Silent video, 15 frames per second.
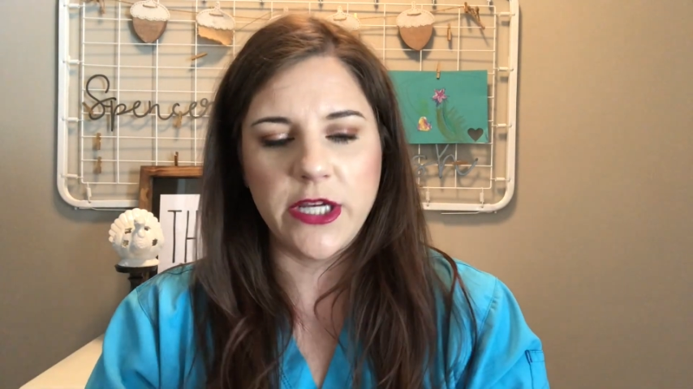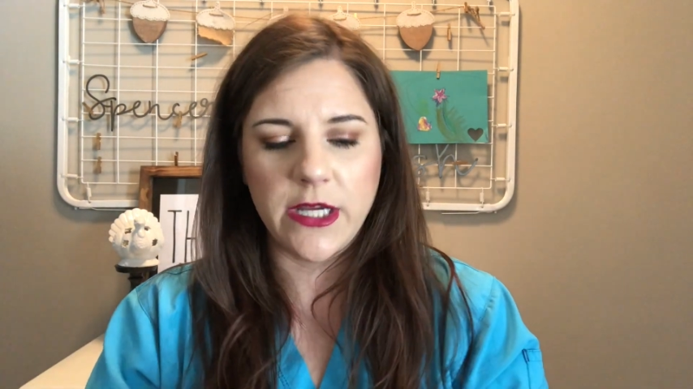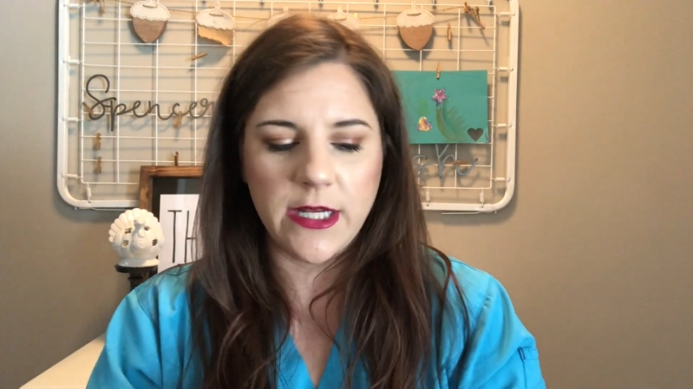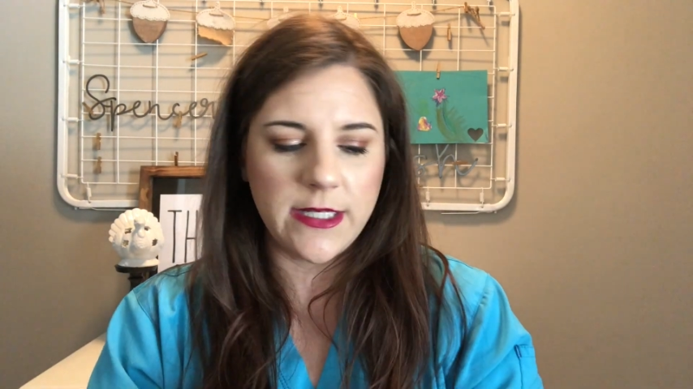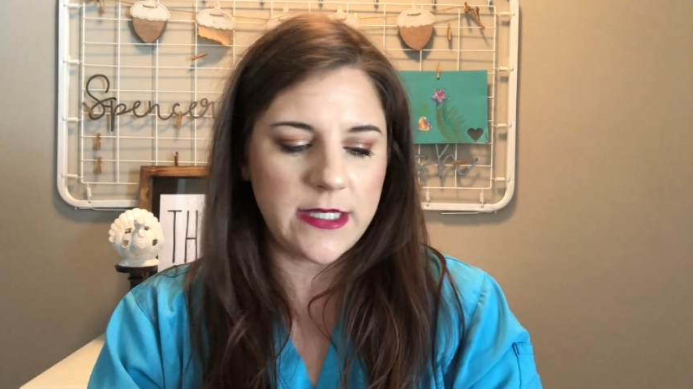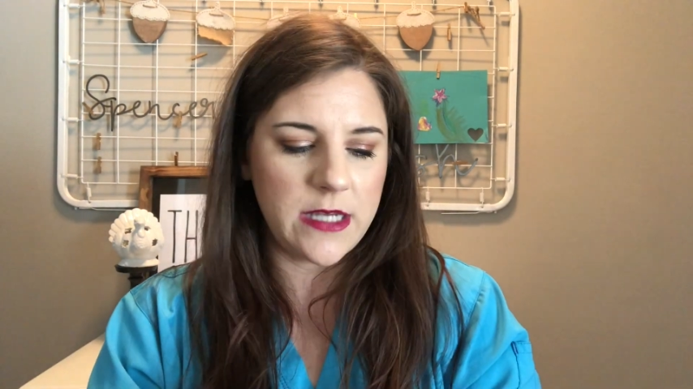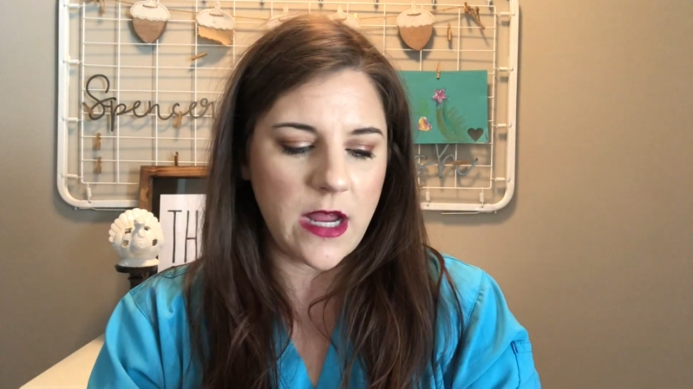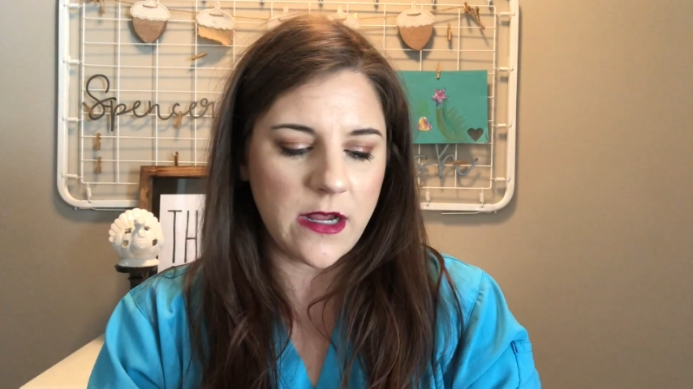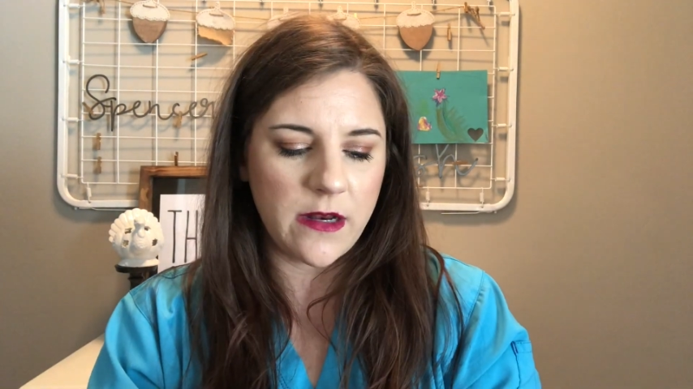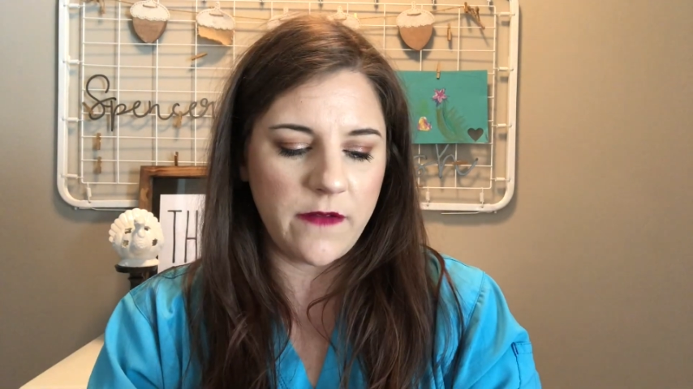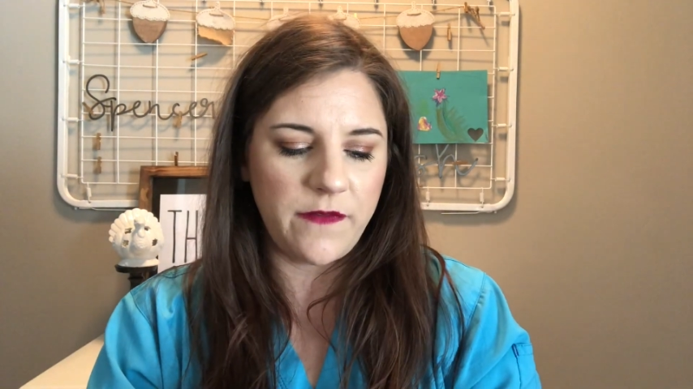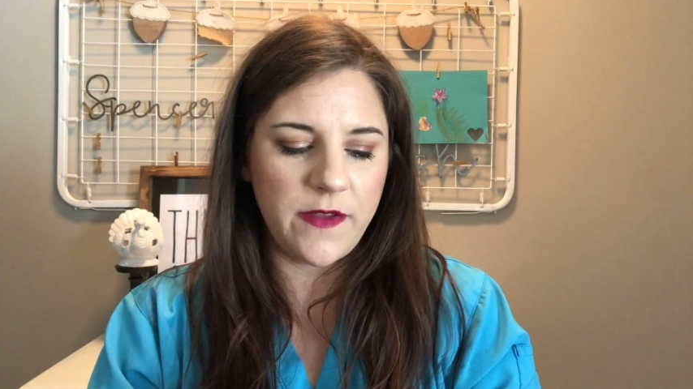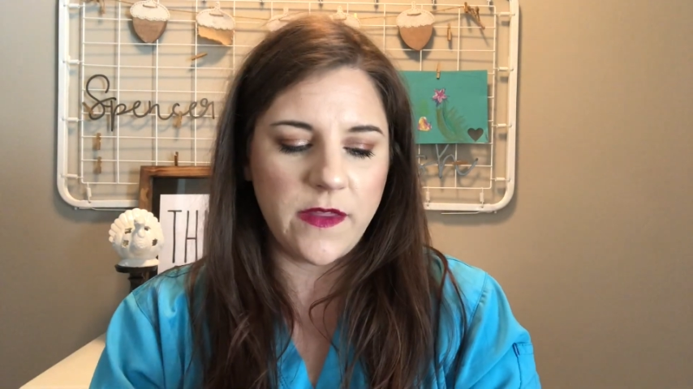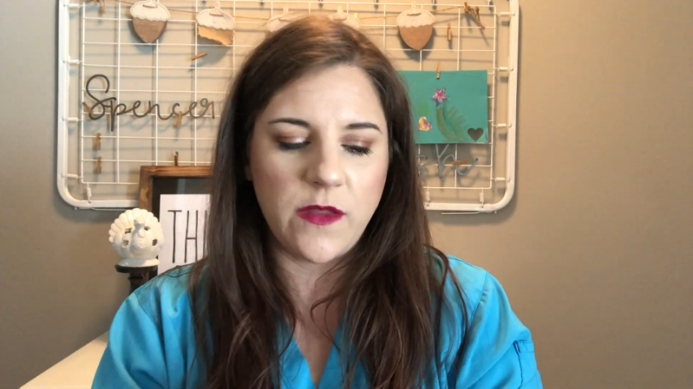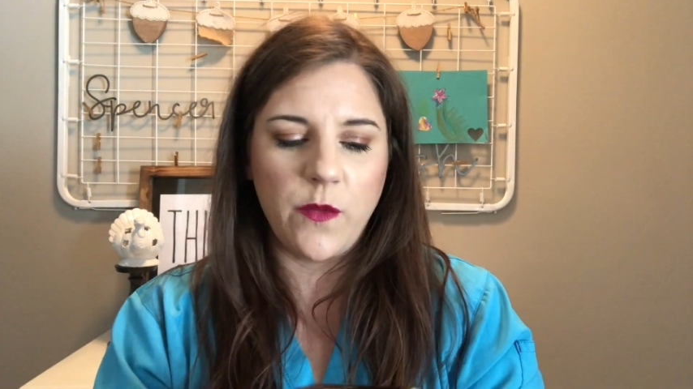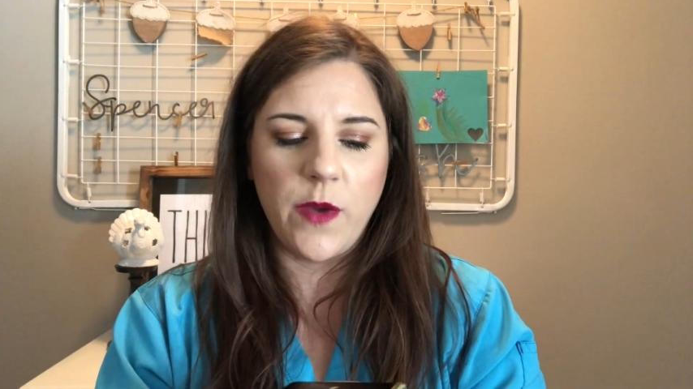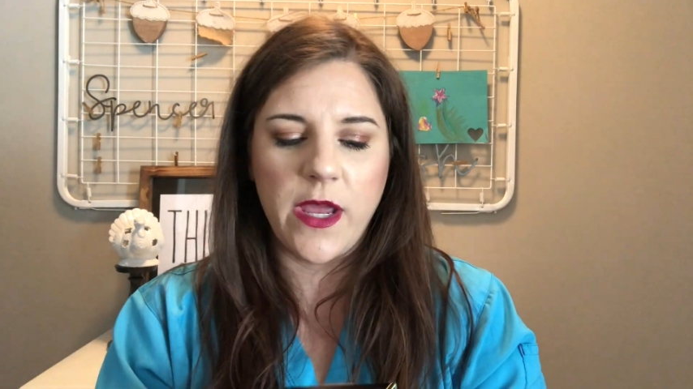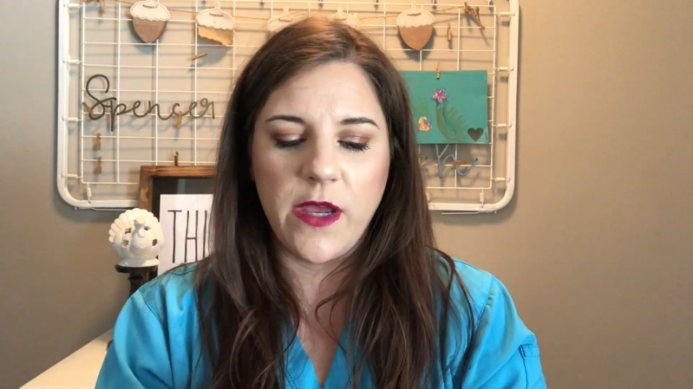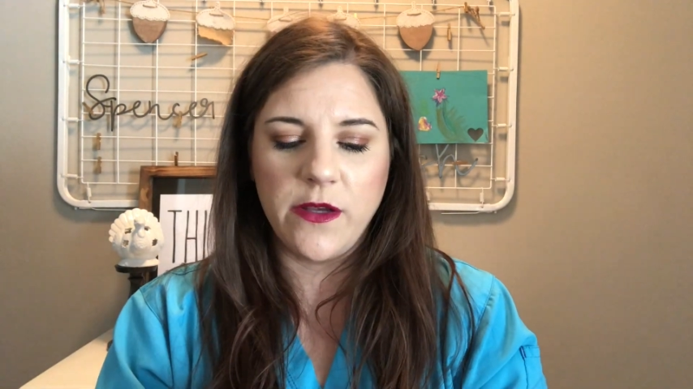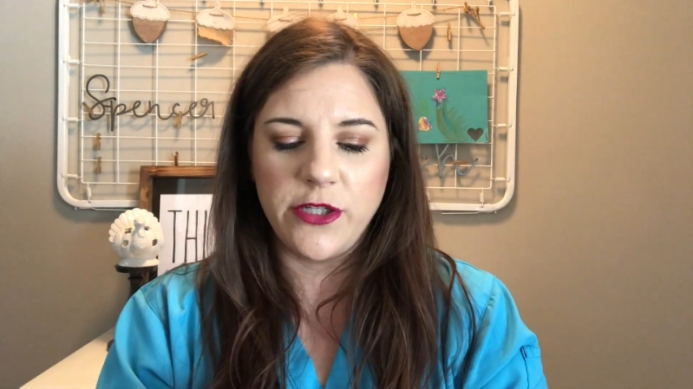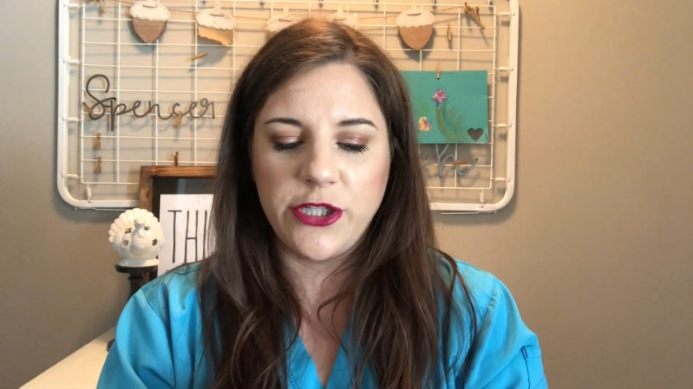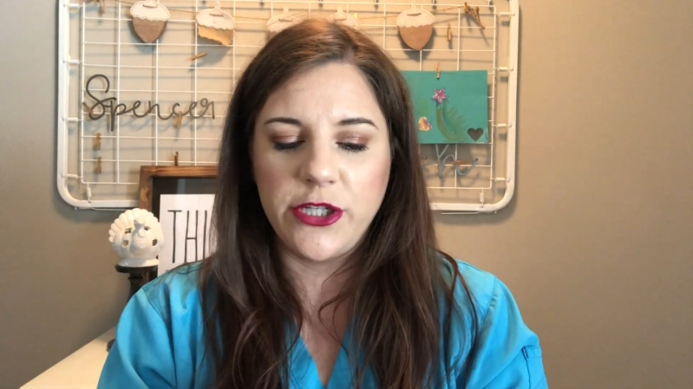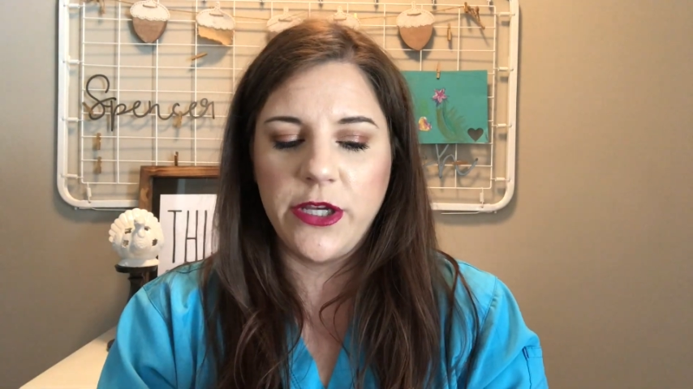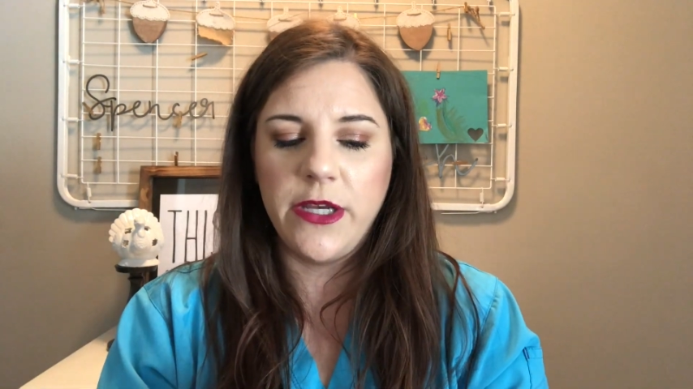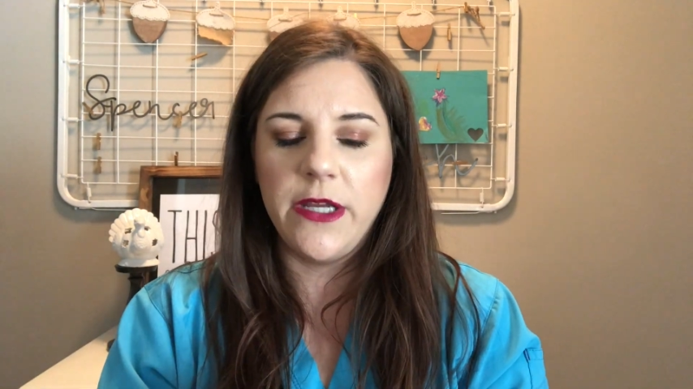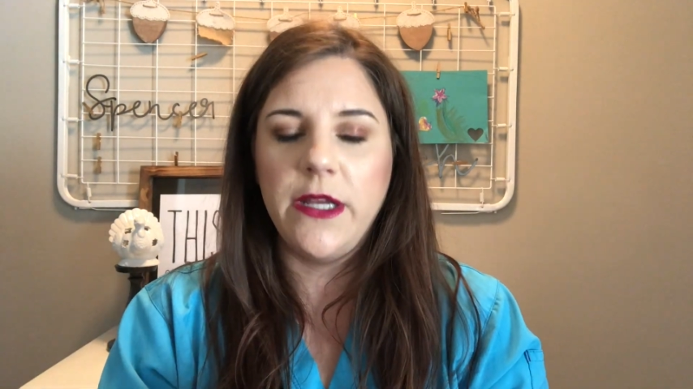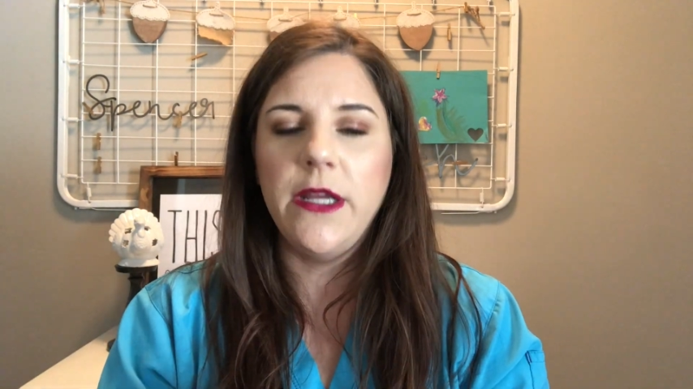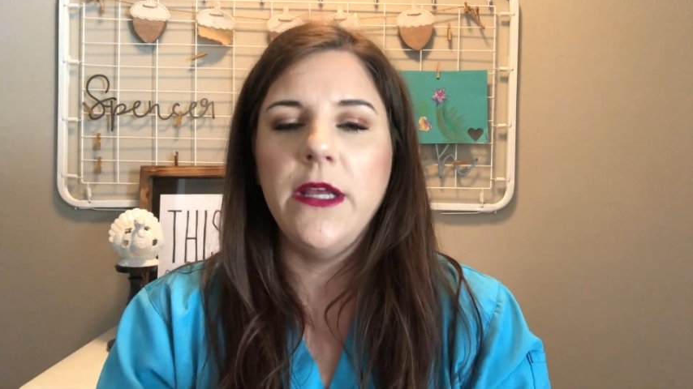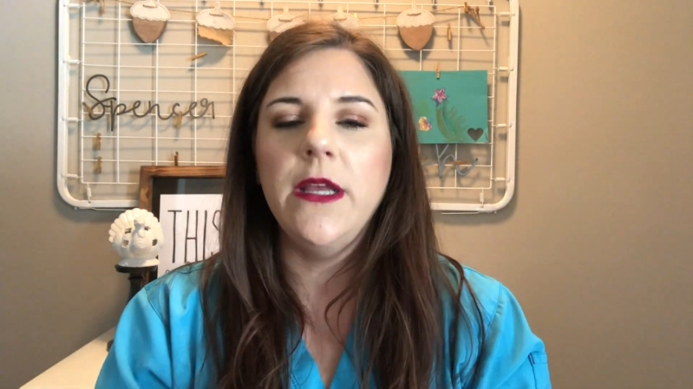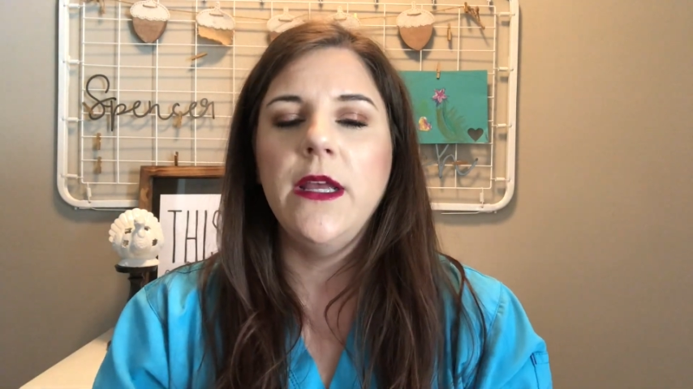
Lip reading: it's not gonna fit the way it should.